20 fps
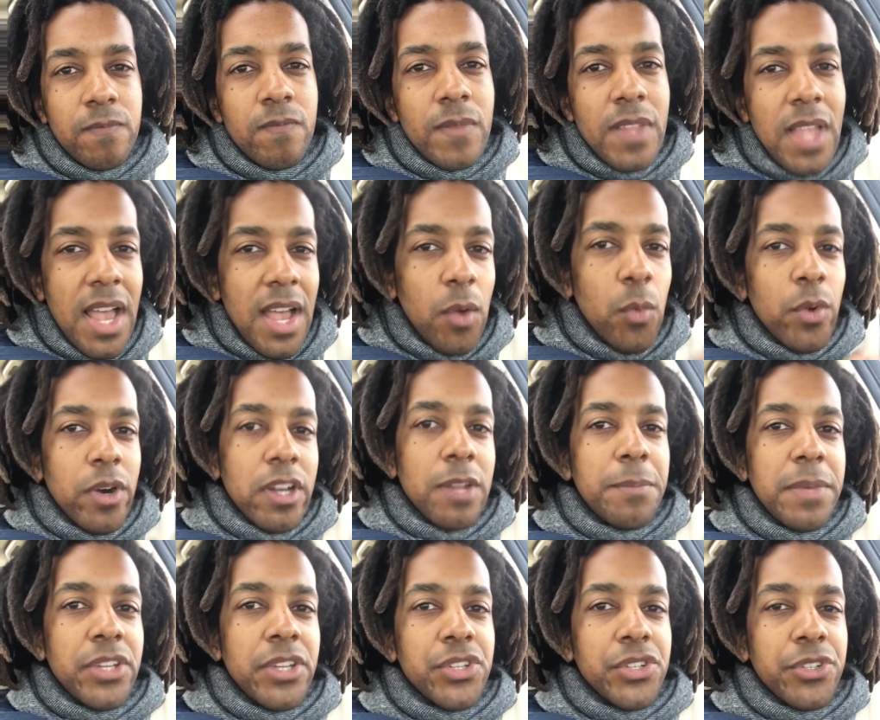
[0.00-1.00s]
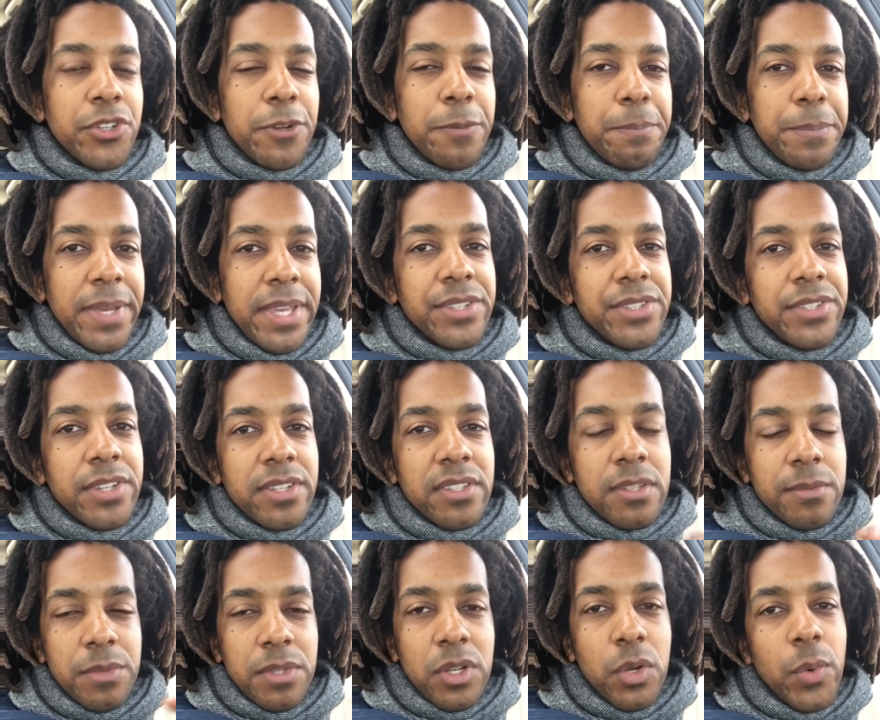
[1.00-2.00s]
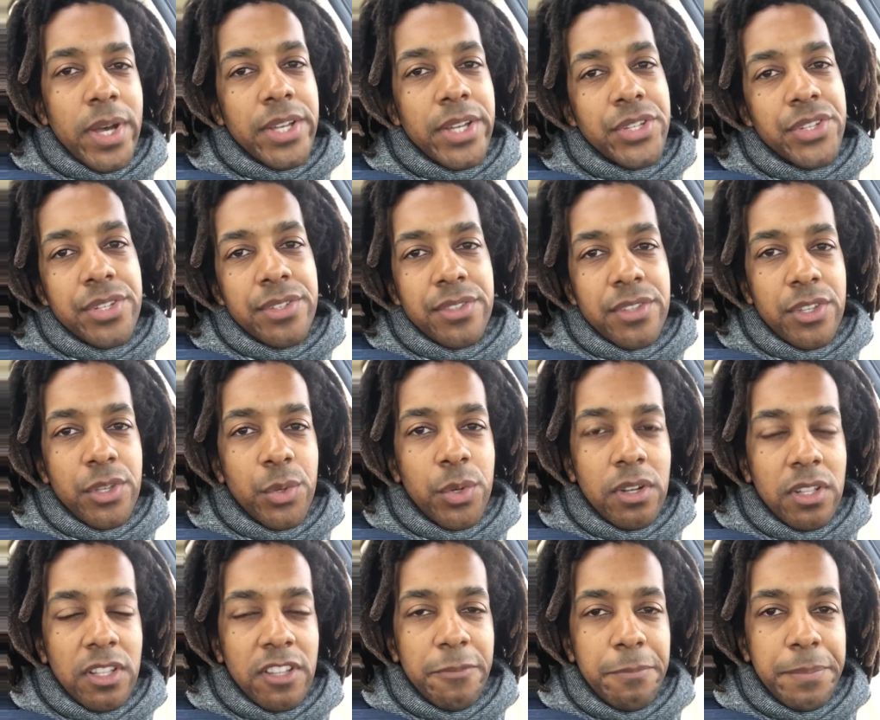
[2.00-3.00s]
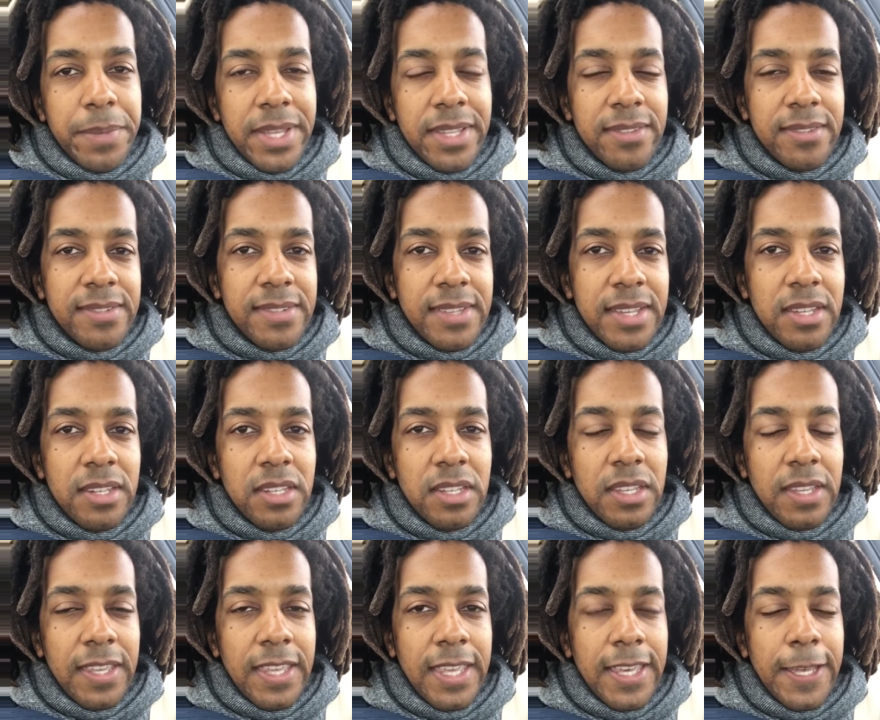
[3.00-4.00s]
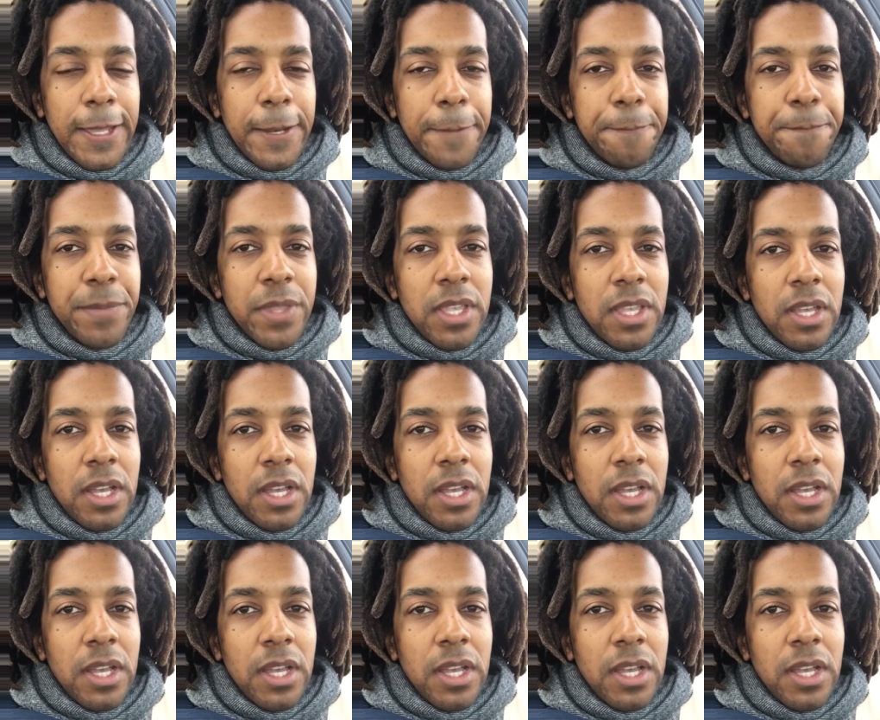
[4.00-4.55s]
I want to make sure, based on some of the questions that you all have been sending in,